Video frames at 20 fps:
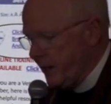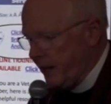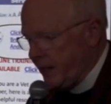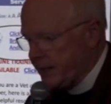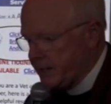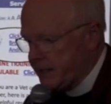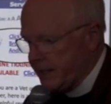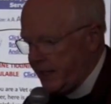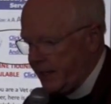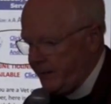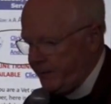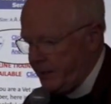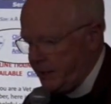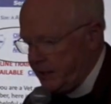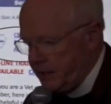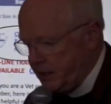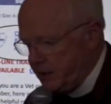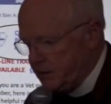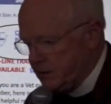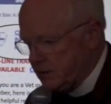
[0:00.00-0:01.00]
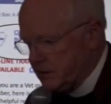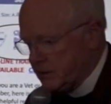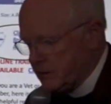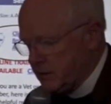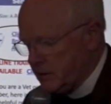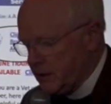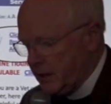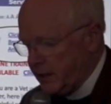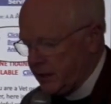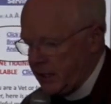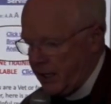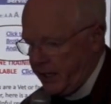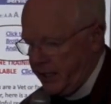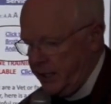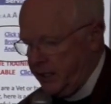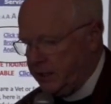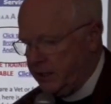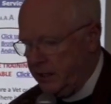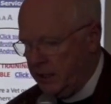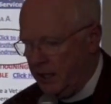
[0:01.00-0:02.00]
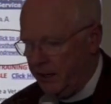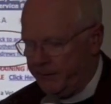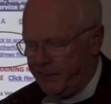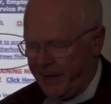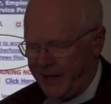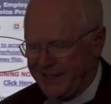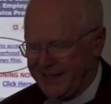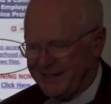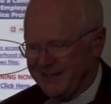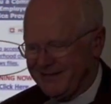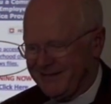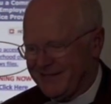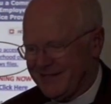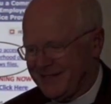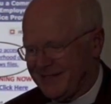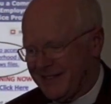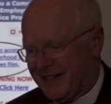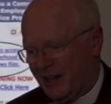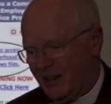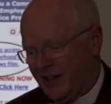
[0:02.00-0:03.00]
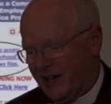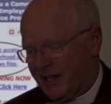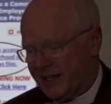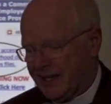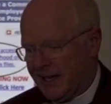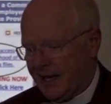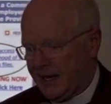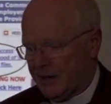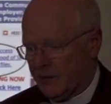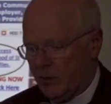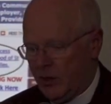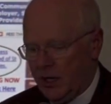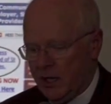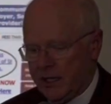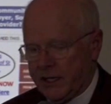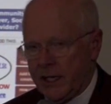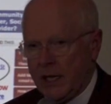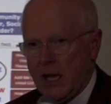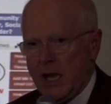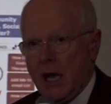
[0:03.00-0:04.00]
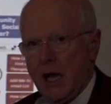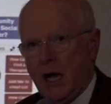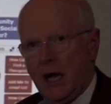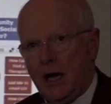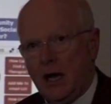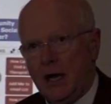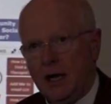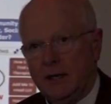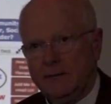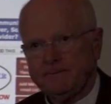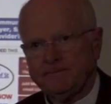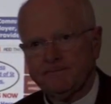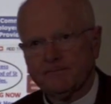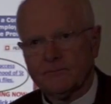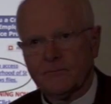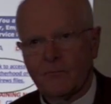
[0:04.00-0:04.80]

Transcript: amount of time and then it got eaten up by all the caterwauling, Tom